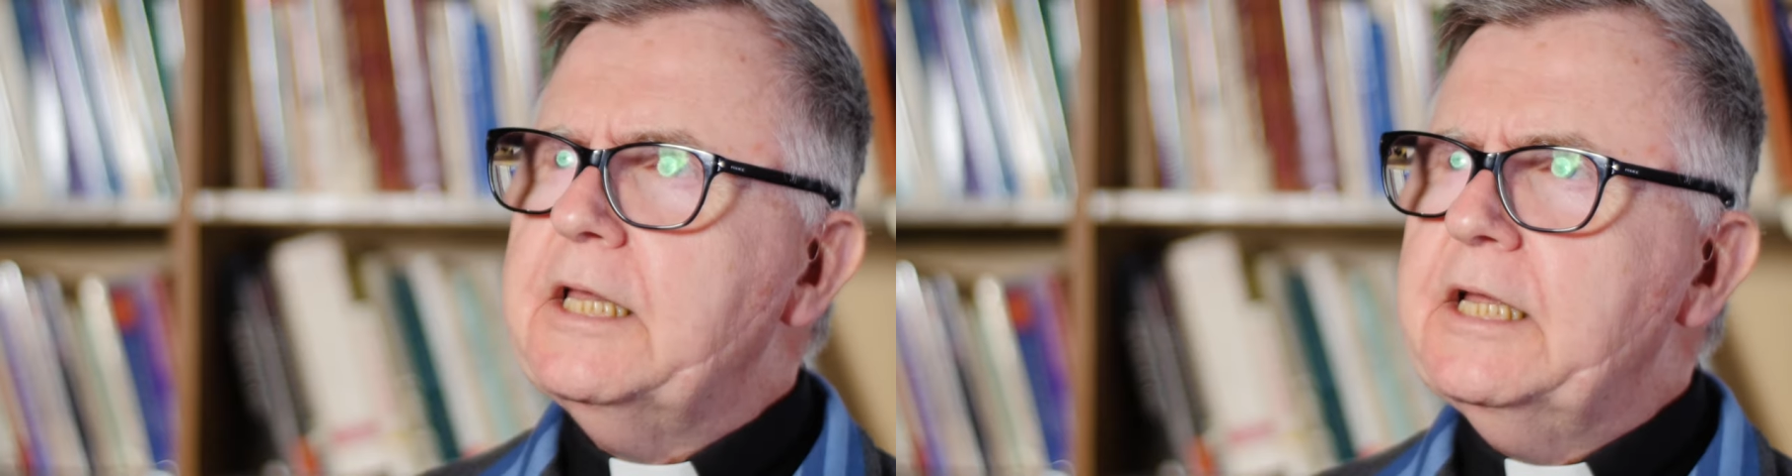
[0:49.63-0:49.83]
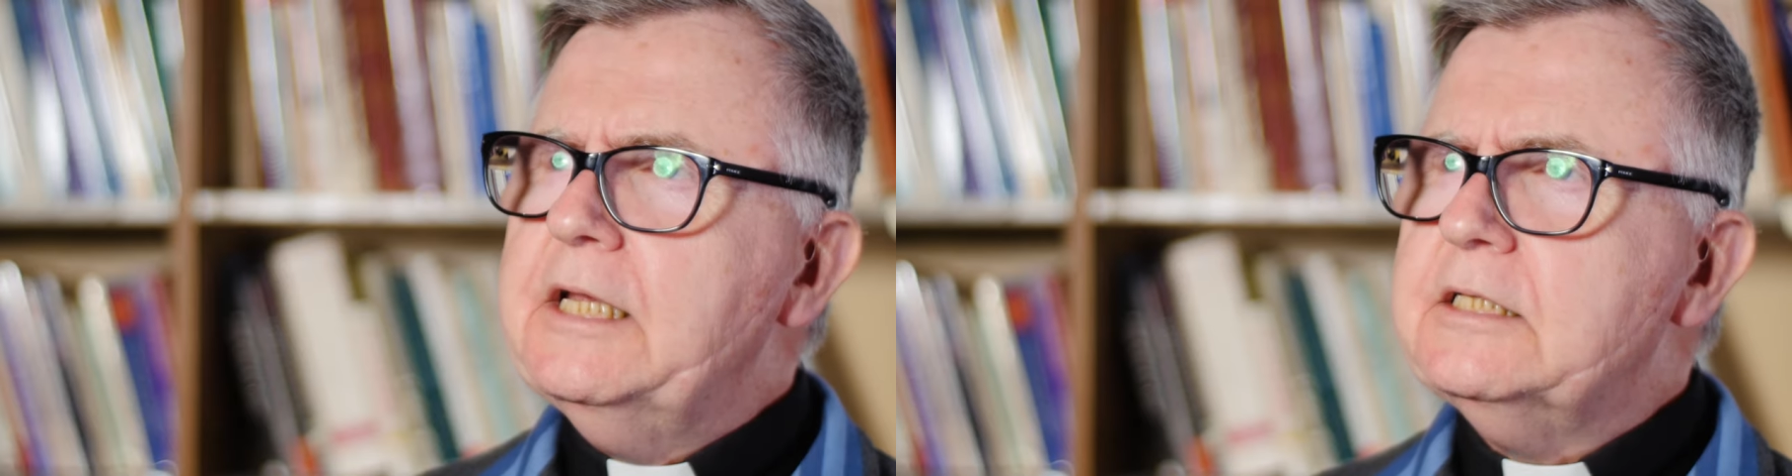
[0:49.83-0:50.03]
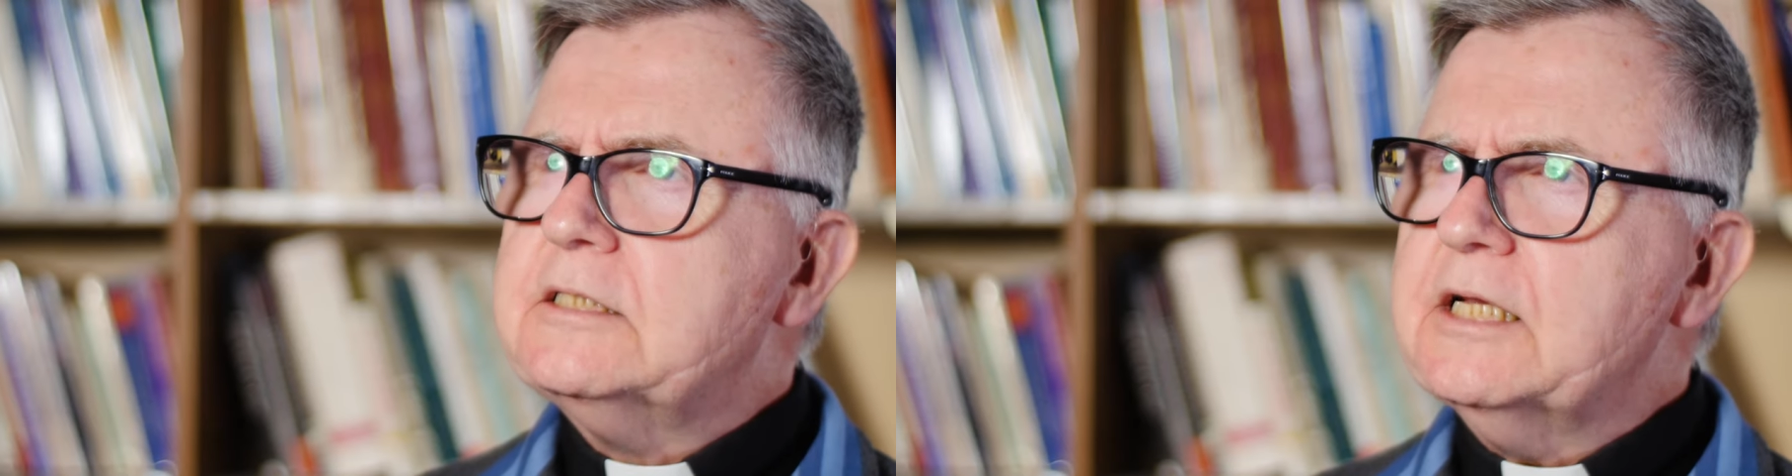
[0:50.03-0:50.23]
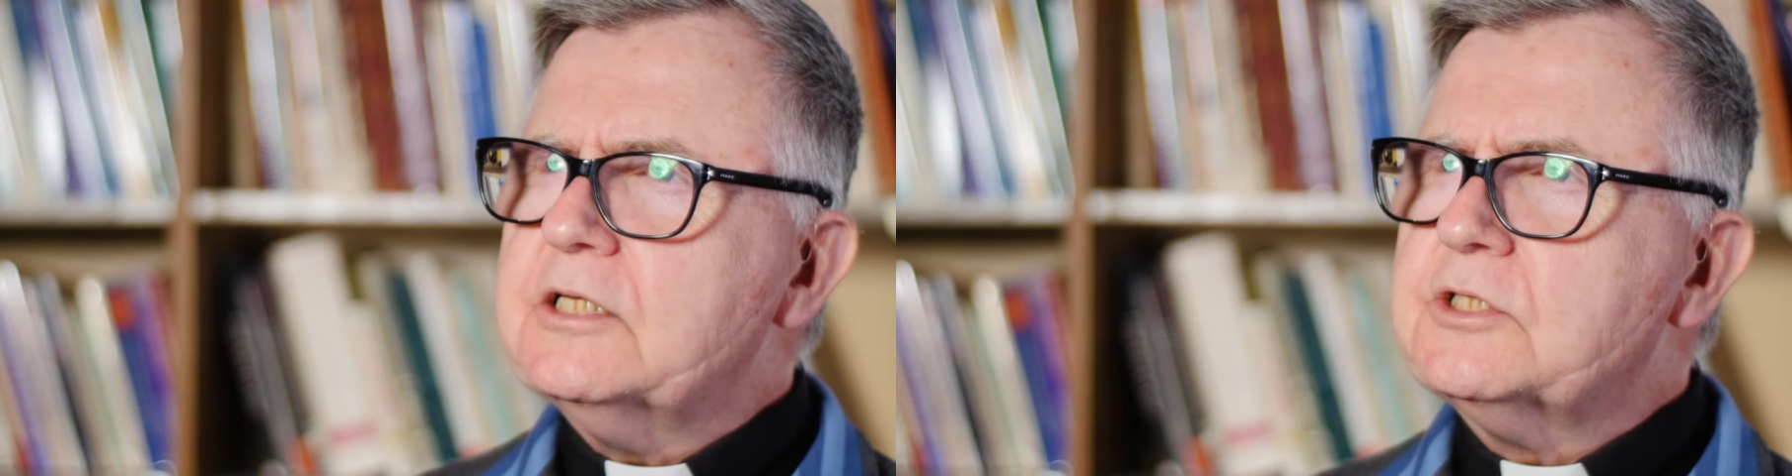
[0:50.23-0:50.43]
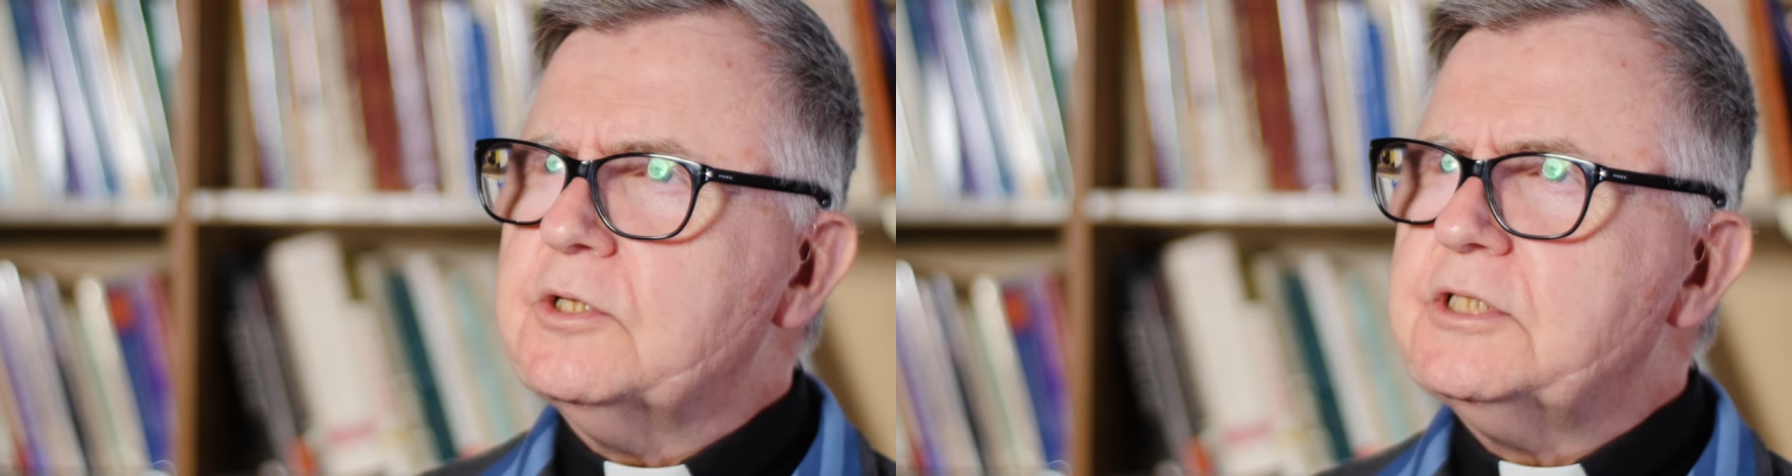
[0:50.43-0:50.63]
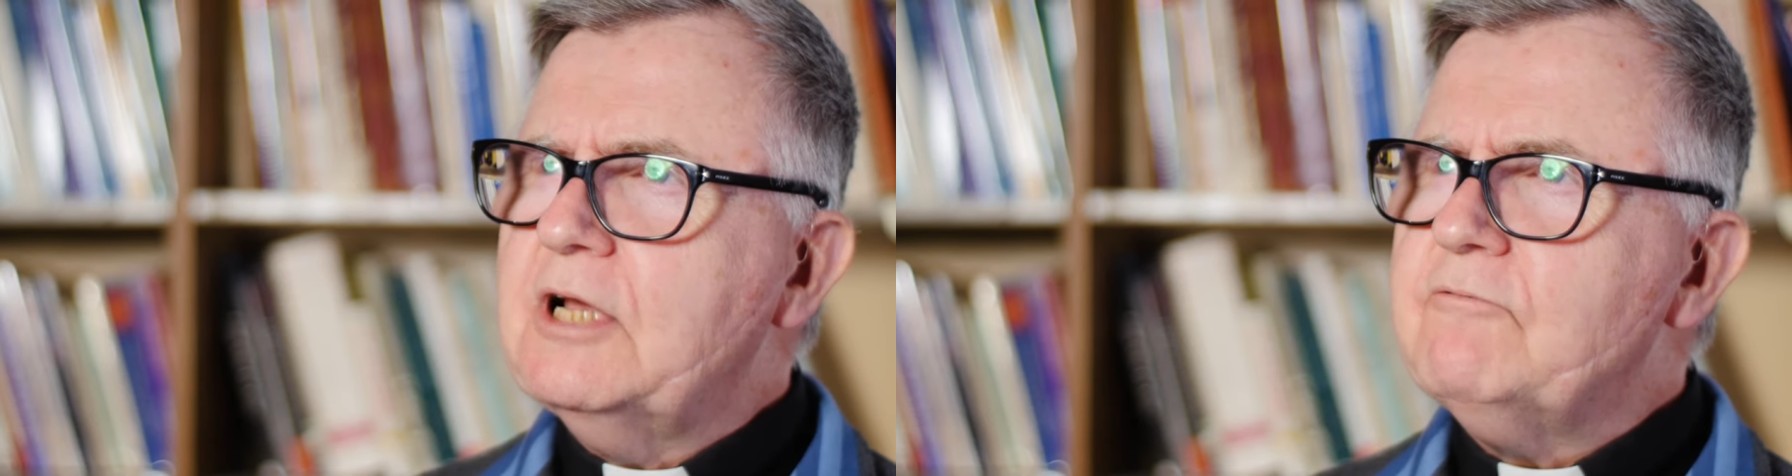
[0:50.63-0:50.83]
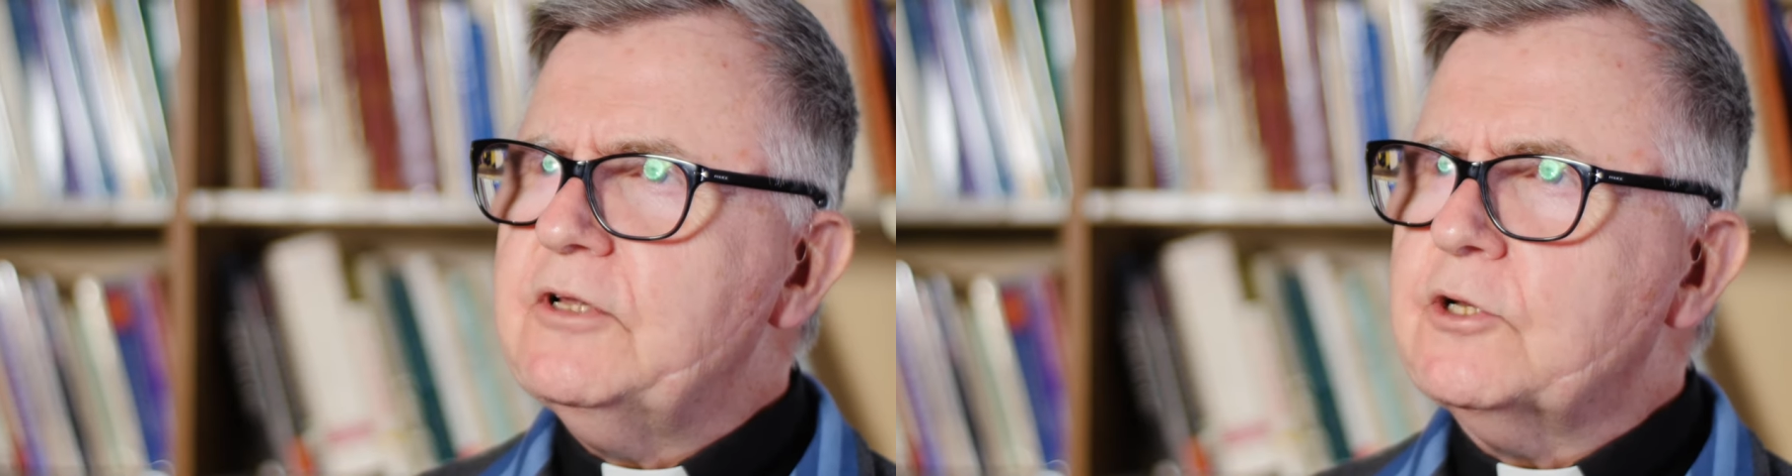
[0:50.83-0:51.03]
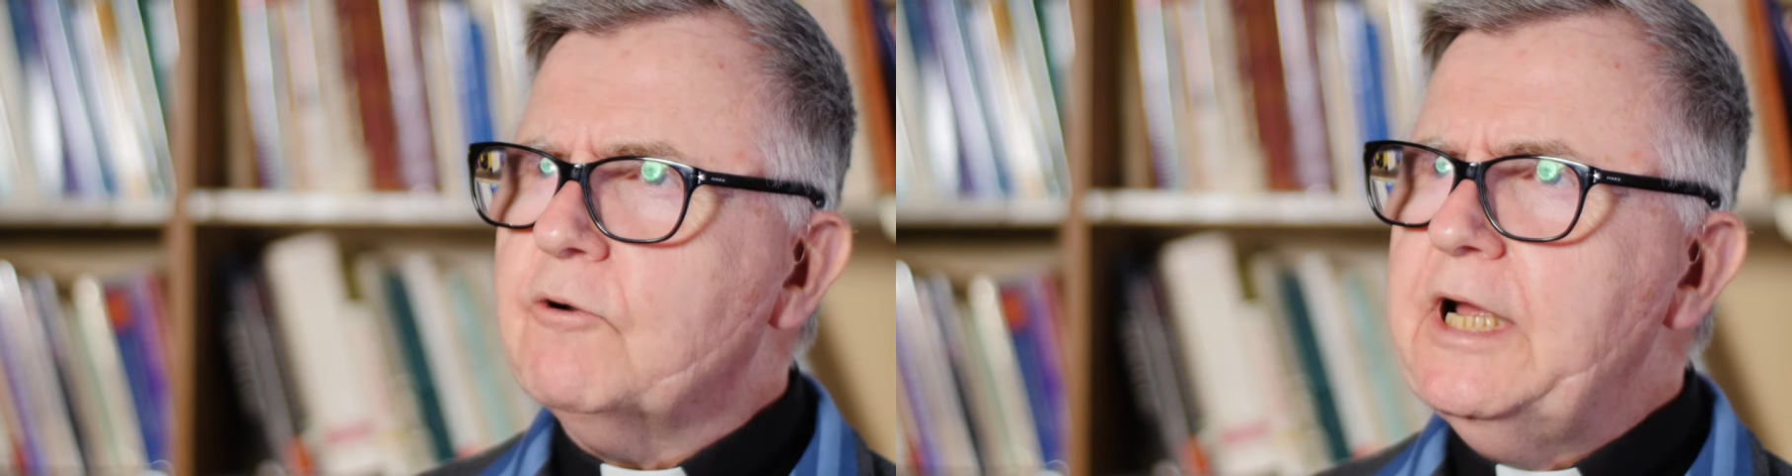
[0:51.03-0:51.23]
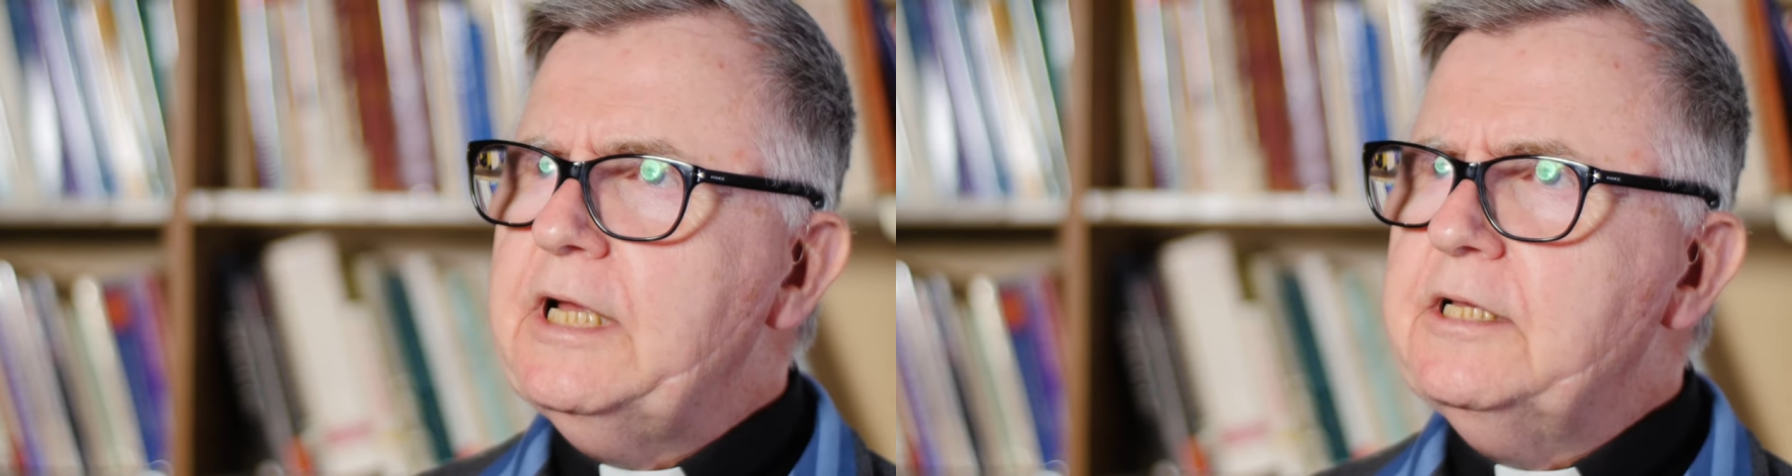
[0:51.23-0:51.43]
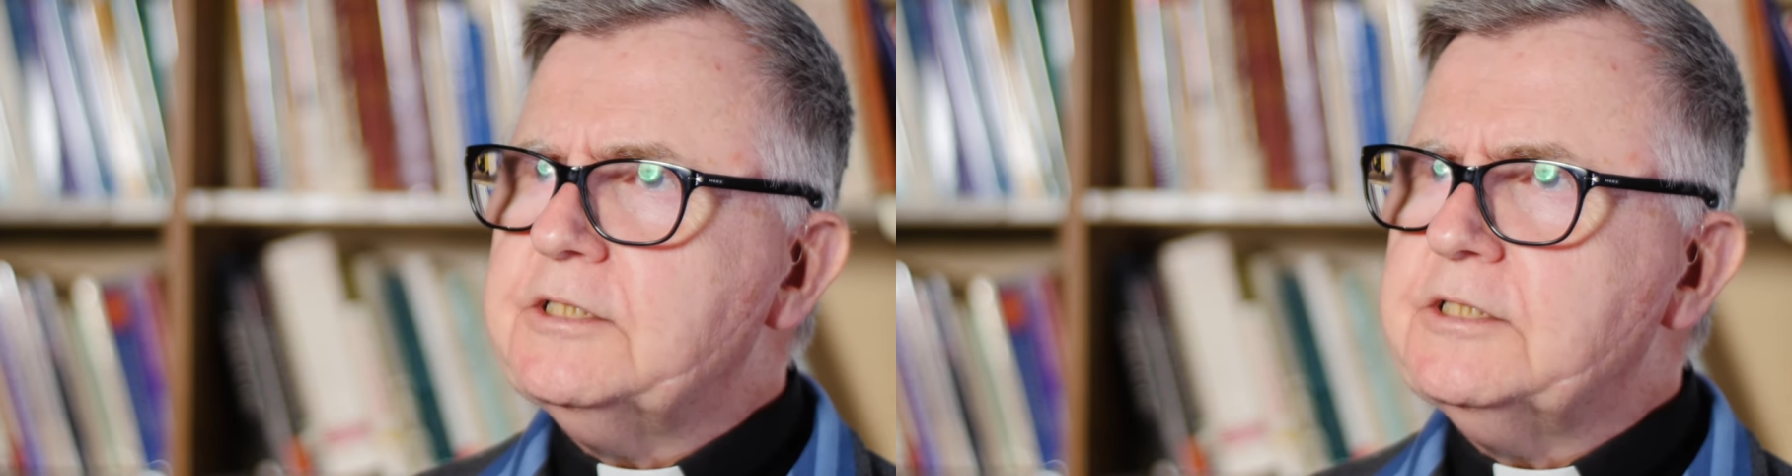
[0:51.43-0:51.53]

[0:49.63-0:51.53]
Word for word: the 6th or 7th grade,